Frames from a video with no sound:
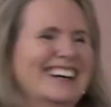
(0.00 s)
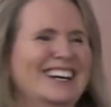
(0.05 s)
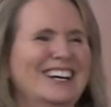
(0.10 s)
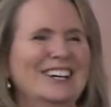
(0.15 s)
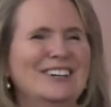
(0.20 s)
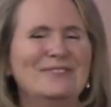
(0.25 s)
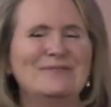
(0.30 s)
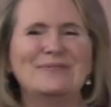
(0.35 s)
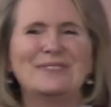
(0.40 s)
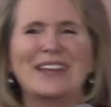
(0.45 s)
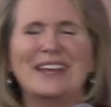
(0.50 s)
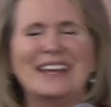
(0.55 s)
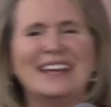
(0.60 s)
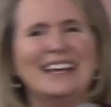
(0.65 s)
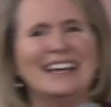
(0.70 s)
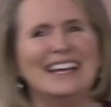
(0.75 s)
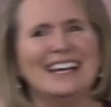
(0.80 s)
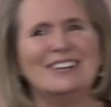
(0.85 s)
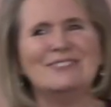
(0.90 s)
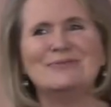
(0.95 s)
um,
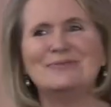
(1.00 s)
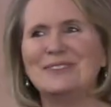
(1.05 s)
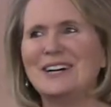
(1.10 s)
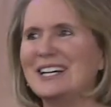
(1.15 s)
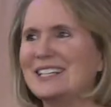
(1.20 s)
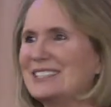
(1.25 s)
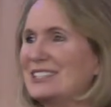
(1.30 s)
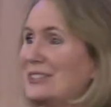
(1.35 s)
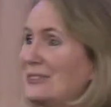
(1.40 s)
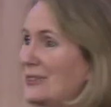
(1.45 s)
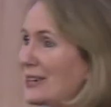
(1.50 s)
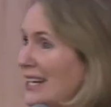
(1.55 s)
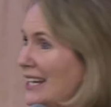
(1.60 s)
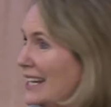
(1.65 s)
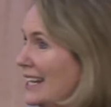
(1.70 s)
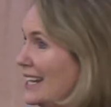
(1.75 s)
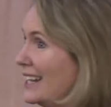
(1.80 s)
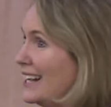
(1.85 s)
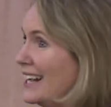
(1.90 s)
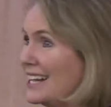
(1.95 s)
but the
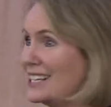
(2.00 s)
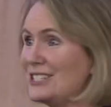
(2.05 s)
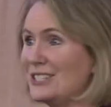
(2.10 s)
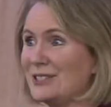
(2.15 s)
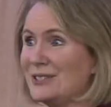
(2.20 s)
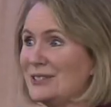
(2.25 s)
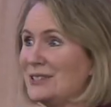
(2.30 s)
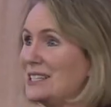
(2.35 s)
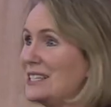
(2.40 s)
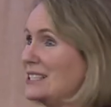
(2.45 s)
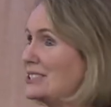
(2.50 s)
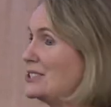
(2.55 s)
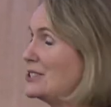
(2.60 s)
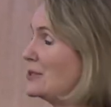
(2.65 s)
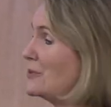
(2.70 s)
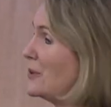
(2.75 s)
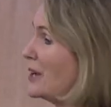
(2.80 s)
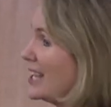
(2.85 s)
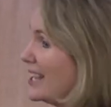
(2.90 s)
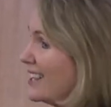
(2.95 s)
way I do things,
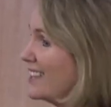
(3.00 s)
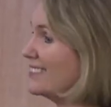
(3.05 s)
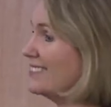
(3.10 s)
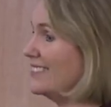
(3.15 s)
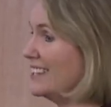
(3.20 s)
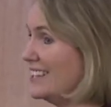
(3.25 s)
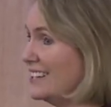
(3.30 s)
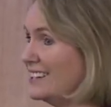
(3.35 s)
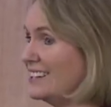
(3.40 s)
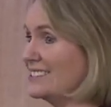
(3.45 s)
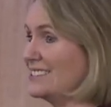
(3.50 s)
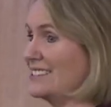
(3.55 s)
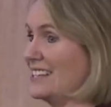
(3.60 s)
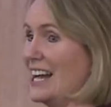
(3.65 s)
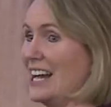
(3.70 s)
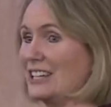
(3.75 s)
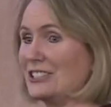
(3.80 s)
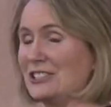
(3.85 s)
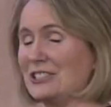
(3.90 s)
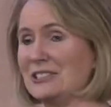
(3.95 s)
the way I lead is
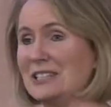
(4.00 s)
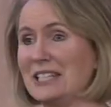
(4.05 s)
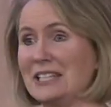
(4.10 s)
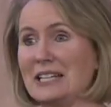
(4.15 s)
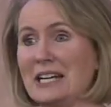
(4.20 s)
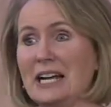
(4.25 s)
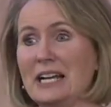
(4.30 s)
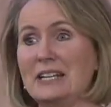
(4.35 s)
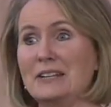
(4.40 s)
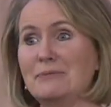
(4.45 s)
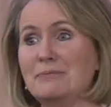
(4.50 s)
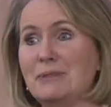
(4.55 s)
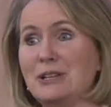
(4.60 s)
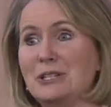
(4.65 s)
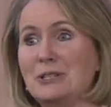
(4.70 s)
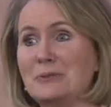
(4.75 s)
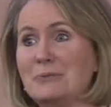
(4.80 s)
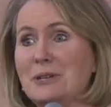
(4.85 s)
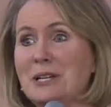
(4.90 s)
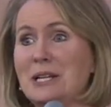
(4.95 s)
actually kind of
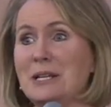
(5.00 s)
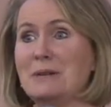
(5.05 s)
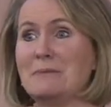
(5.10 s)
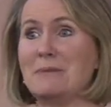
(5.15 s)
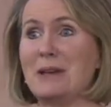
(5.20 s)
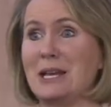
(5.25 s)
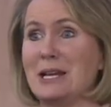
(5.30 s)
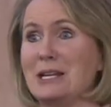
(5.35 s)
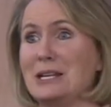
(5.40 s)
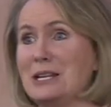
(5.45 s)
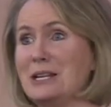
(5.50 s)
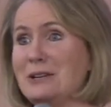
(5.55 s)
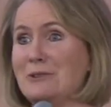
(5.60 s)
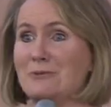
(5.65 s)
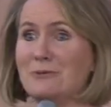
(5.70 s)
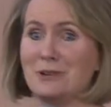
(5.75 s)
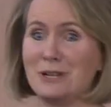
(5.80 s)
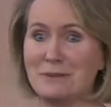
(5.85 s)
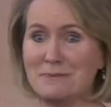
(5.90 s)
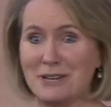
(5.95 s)
between a man and
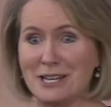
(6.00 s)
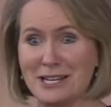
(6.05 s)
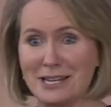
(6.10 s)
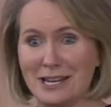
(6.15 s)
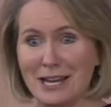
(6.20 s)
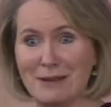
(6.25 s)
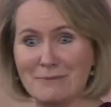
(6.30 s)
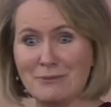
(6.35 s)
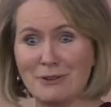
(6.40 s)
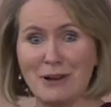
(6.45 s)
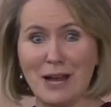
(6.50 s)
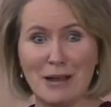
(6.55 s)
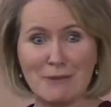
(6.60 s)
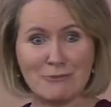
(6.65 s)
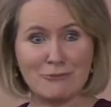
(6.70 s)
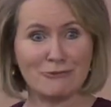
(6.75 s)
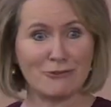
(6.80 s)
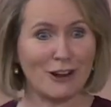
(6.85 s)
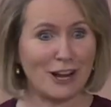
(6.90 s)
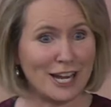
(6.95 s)
a woman. I'm,
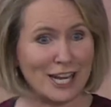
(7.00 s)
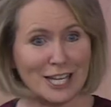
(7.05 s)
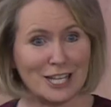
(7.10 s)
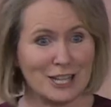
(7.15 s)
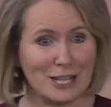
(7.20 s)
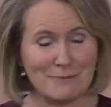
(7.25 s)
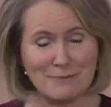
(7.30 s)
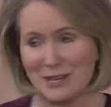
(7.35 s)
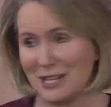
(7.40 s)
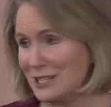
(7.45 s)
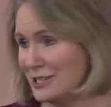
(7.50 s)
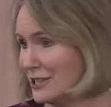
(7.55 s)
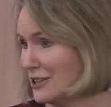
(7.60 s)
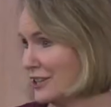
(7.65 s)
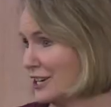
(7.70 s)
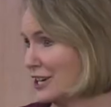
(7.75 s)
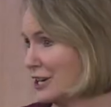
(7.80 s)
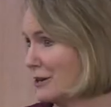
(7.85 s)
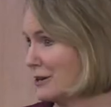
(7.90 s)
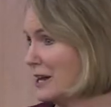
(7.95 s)
I'm right in the middle
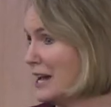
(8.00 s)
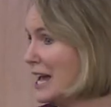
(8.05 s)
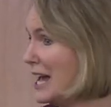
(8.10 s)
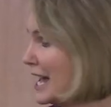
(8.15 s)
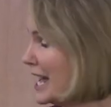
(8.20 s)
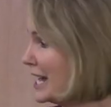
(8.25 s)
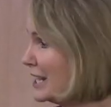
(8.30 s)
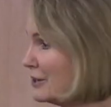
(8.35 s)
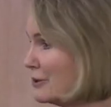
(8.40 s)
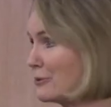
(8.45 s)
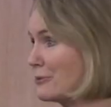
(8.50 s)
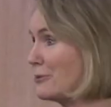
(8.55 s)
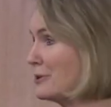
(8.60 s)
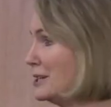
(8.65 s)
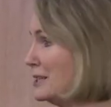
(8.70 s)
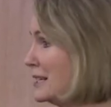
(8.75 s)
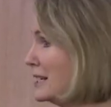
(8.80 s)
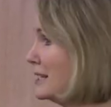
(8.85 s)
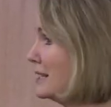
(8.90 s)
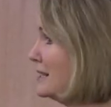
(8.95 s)
there. And it
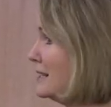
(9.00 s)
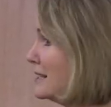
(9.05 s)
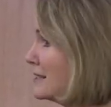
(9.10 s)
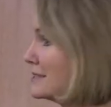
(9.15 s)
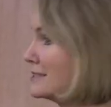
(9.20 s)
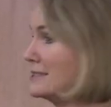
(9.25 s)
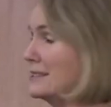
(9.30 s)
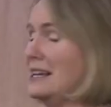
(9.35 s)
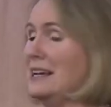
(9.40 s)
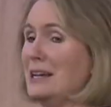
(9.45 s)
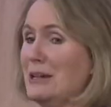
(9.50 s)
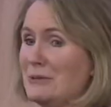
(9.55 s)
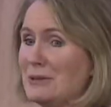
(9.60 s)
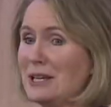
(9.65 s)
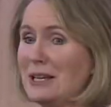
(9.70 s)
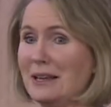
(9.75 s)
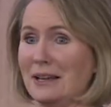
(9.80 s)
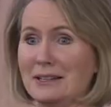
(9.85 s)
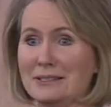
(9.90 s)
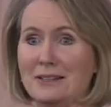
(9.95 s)
really is
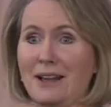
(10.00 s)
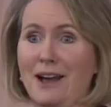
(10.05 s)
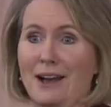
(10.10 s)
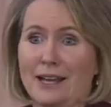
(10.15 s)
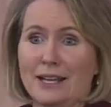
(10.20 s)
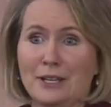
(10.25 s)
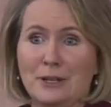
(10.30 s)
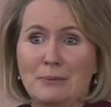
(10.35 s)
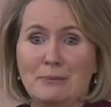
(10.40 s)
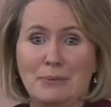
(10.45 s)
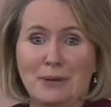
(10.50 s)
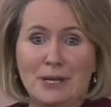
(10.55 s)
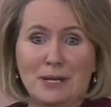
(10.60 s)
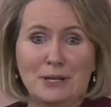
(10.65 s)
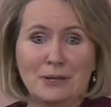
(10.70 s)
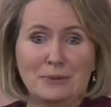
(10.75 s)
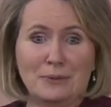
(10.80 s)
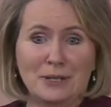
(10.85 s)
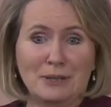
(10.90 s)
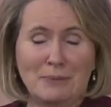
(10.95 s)
because I
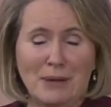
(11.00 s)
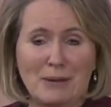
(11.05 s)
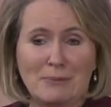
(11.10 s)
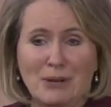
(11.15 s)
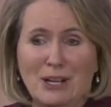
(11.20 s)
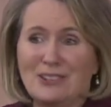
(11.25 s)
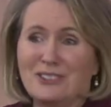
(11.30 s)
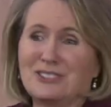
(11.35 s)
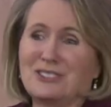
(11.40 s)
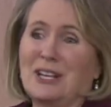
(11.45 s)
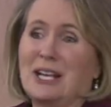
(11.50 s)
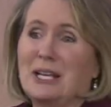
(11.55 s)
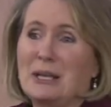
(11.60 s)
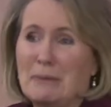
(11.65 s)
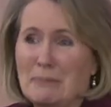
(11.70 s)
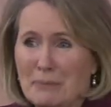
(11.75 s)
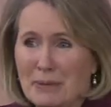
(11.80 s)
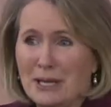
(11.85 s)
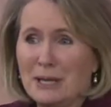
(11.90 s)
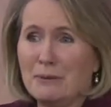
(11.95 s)
competed with my brothers. I
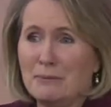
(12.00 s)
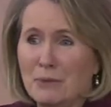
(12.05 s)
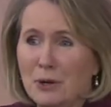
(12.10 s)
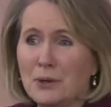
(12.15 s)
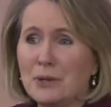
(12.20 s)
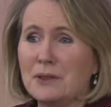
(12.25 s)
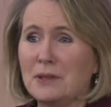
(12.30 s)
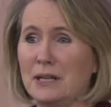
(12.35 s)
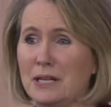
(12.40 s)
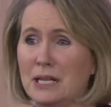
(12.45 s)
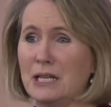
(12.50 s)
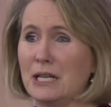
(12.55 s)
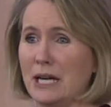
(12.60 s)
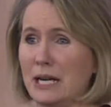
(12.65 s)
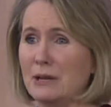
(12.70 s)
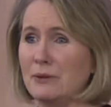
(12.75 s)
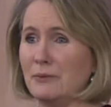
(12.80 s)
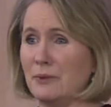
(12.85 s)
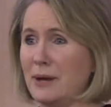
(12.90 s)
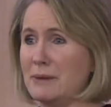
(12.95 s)
compete more than a
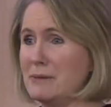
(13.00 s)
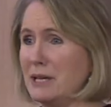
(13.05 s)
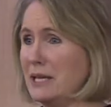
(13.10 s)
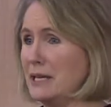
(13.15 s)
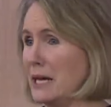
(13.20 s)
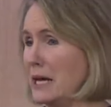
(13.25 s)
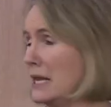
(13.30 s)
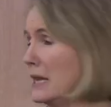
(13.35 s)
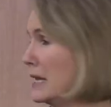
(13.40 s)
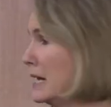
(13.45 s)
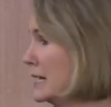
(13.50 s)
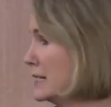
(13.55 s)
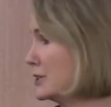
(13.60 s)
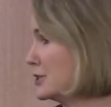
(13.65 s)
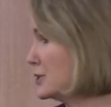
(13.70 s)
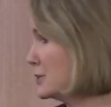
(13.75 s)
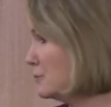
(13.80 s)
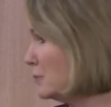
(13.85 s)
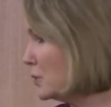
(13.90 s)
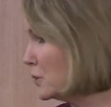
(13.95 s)
lot of women. I liked
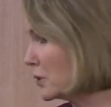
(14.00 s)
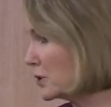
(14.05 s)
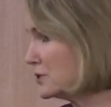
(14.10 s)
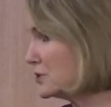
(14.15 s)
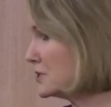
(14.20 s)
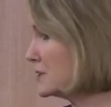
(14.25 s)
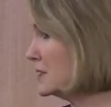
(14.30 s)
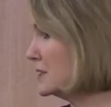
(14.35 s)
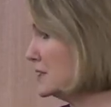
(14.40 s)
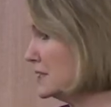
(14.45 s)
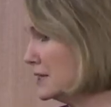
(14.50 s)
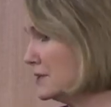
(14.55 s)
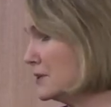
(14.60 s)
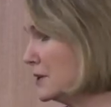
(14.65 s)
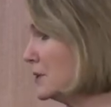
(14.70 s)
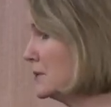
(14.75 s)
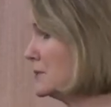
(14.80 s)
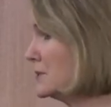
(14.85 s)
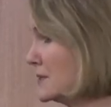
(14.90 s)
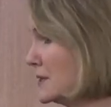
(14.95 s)
sports and did those